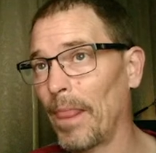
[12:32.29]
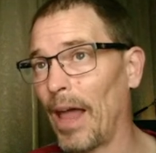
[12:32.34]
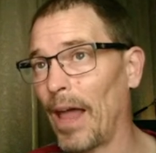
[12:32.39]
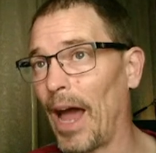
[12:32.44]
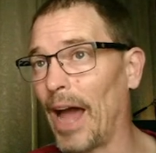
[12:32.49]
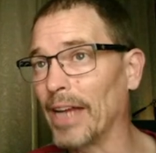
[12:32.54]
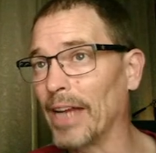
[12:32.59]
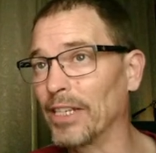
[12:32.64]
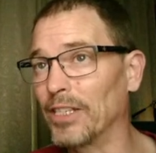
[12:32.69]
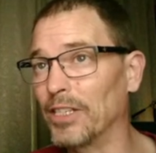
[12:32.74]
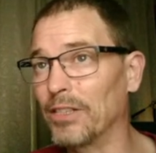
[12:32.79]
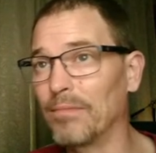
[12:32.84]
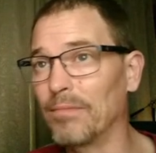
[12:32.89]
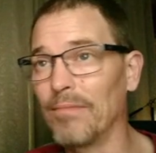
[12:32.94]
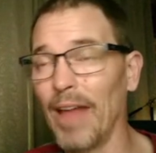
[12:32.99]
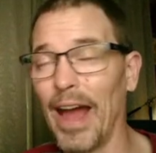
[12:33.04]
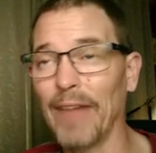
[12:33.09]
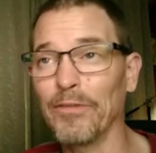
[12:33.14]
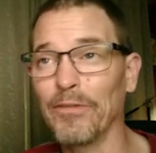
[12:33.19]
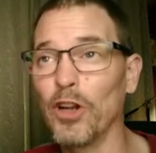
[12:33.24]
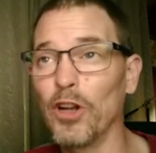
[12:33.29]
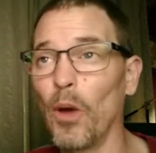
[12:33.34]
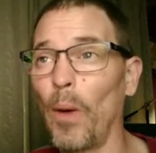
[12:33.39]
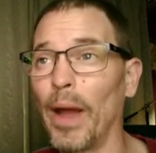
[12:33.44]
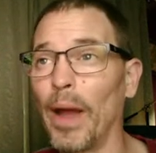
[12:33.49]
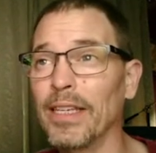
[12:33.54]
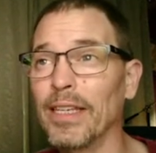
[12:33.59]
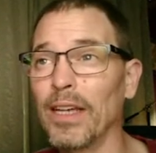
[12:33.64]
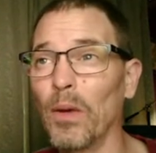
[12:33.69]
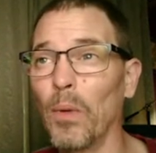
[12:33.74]
I have no
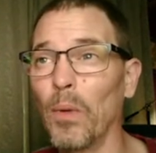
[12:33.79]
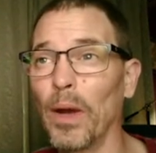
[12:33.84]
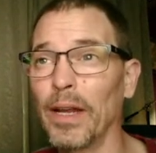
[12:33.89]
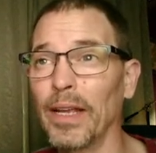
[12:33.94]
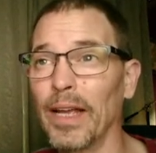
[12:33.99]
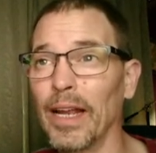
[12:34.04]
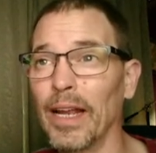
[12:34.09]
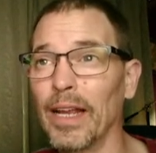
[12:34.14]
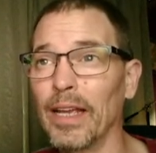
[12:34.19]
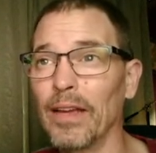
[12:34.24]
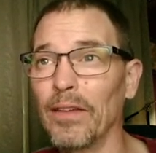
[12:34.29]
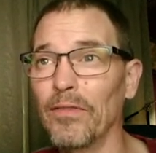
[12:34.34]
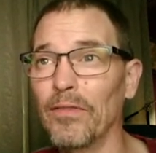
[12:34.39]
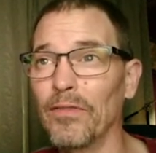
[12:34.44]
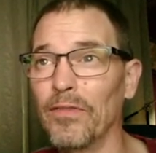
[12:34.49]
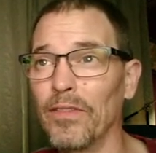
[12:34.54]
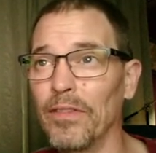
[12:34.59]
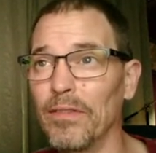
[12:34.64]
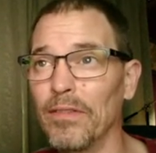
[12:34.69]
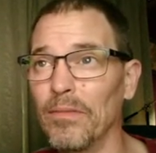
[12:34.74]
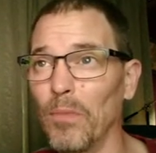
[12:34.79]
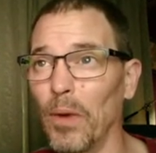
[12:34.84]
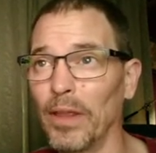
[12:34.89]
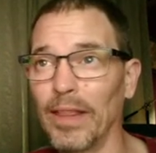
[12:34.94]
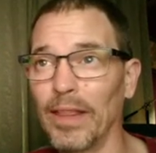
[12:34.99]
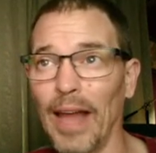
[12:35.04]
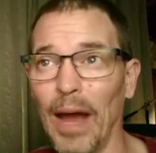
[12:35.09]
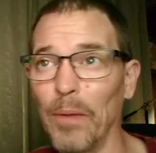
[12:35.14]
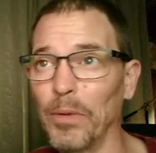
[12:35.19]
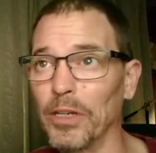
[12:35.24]
idea what any of what
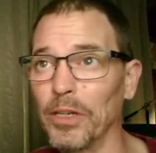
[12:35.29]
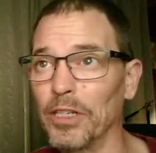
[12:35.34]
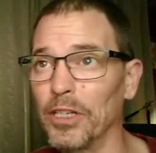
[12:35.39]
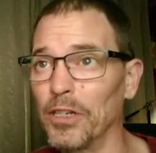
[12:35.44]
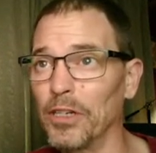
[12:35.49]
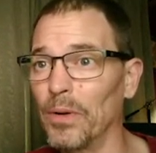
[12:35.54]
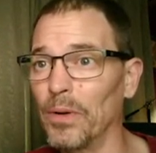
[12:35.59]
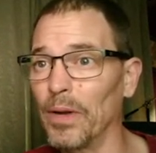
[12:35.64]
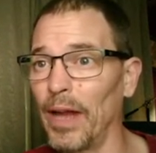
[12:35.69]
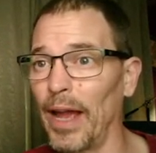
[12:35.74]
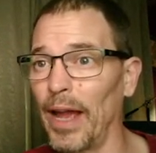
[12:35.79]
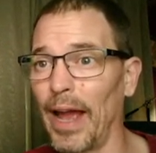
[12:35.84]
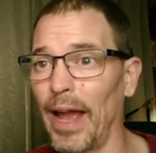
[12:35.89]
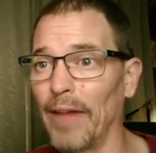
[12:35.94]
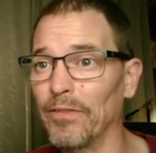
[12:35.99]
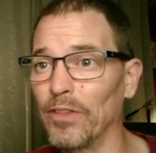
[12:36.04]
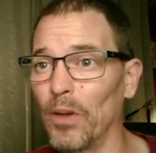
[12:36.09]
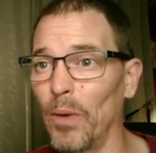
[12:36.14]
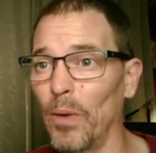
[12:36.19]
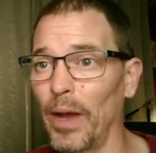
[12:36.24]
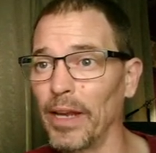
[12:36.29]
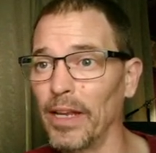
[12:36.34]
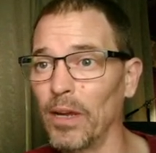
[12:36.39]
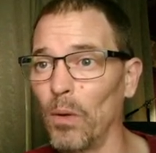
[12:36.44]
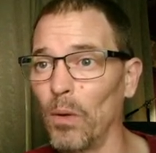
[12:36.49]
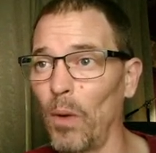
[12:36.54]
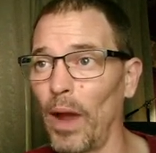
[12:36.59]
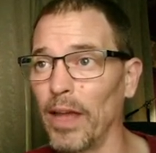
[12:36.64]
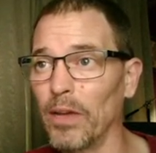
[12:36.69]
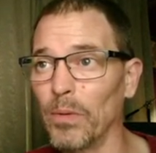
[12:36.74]
that would do, and I have no idea
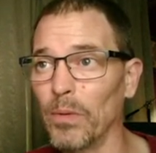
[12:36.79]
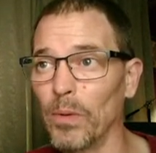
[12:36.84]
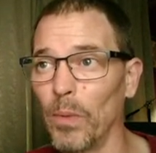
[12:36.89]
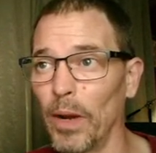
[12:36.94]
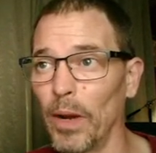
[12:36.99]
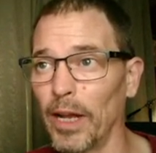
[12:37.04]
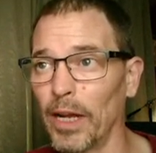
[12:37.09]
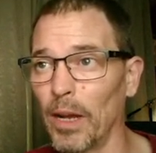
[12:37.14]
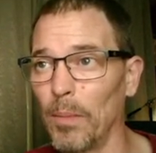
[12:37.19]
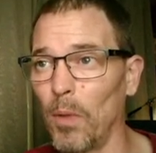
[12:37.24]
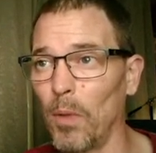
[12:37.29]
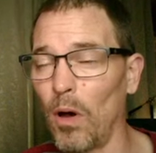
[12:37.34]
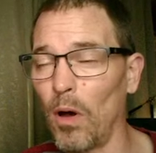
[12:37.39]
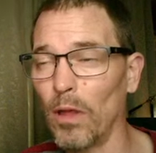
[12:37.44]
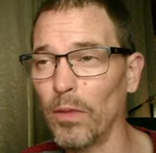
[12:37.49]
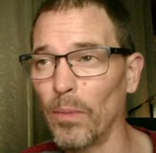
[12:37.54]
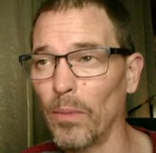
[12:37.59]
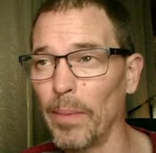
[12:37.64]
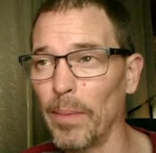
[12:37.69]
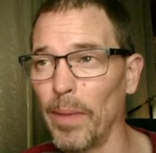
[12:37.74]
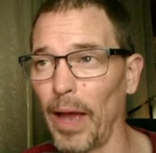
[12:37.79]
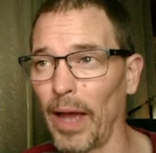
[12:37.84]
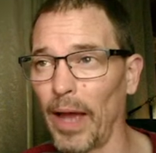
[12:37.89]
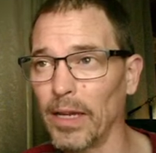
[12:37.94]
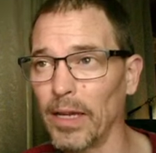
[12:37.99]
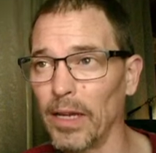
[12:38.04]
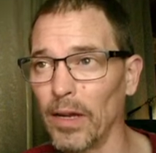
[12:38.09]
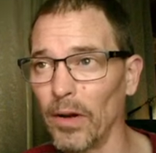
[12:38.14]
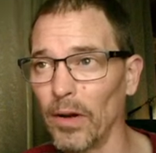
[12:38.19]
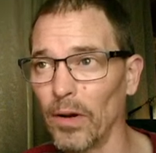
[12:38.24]
why you would want to come all the way back
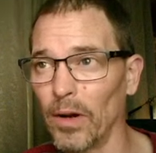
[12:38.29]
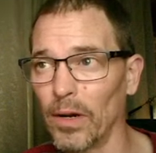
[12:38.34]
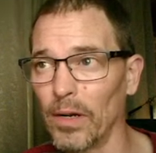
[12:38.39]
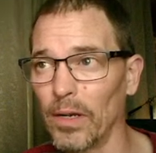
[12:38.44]
here.